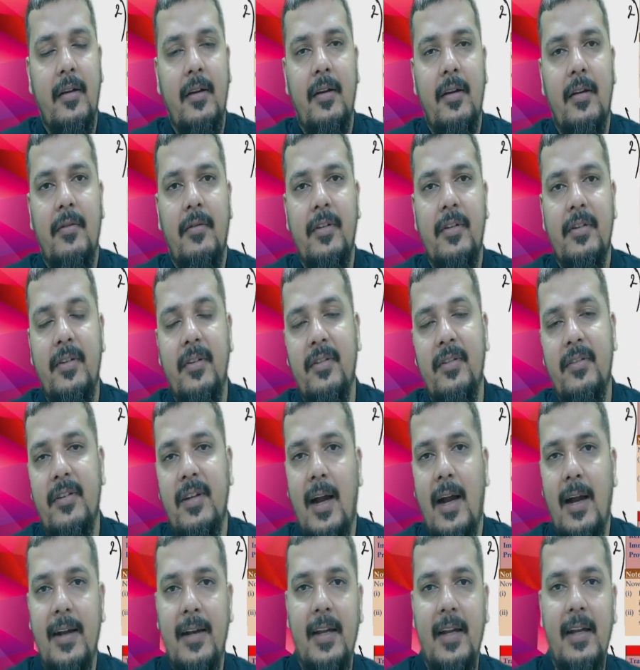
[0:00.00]
which is
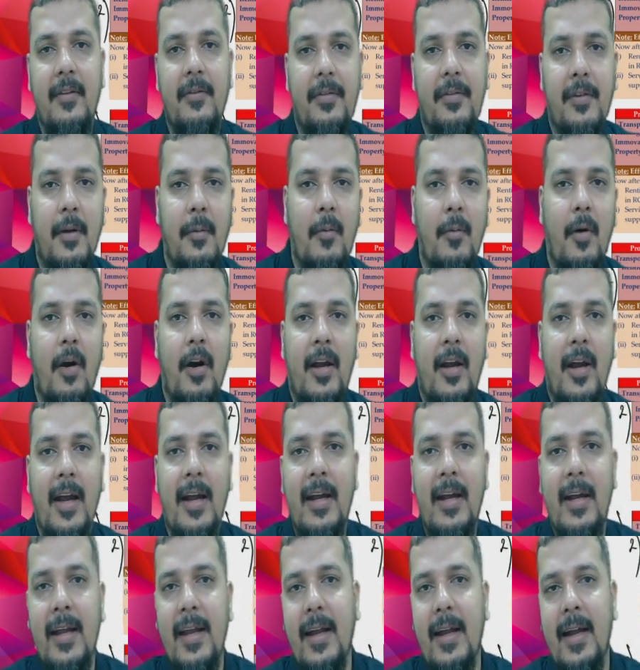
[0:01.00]
starting from or
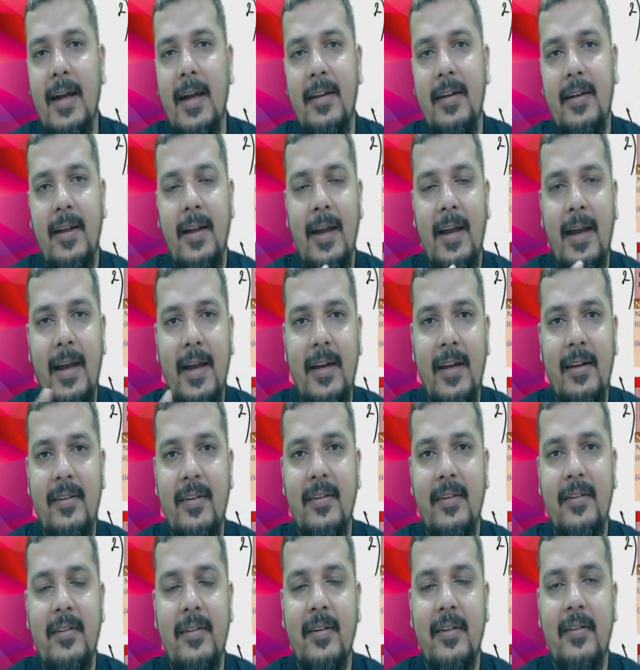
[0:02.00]
ending at 8
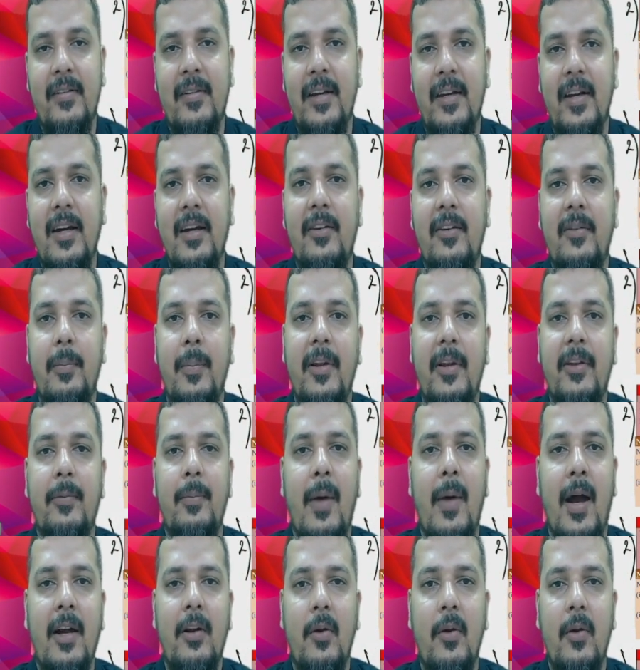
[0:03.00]
sister states plus
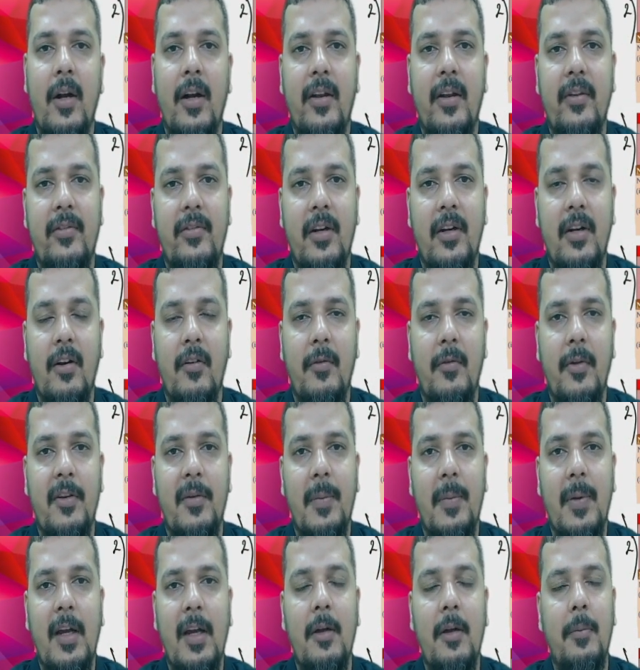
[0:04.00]
Bagdora district of West
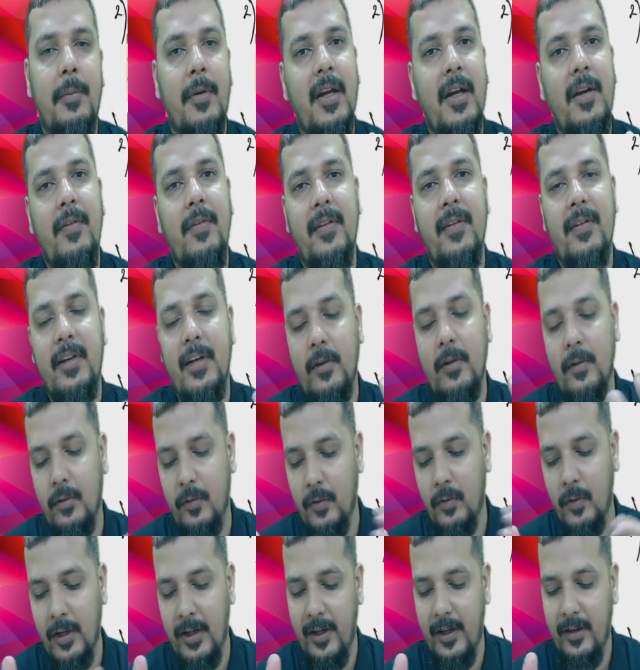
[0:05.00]
Bengal, previously it was
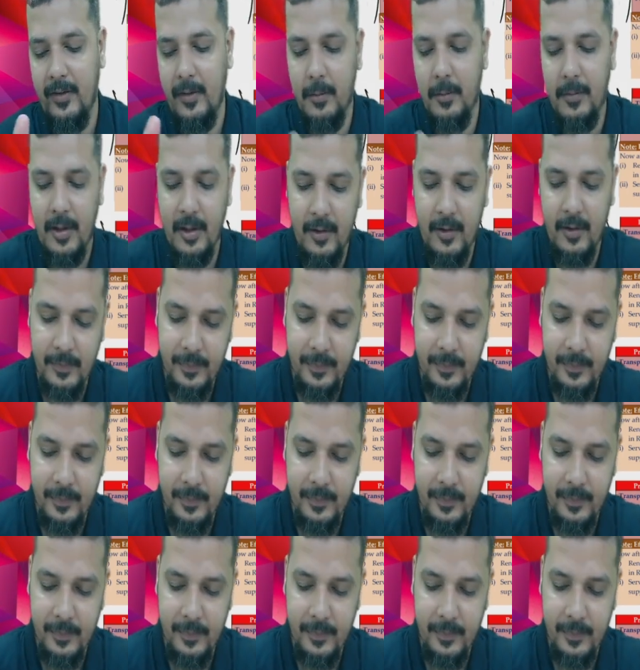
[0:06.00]
fully exempted.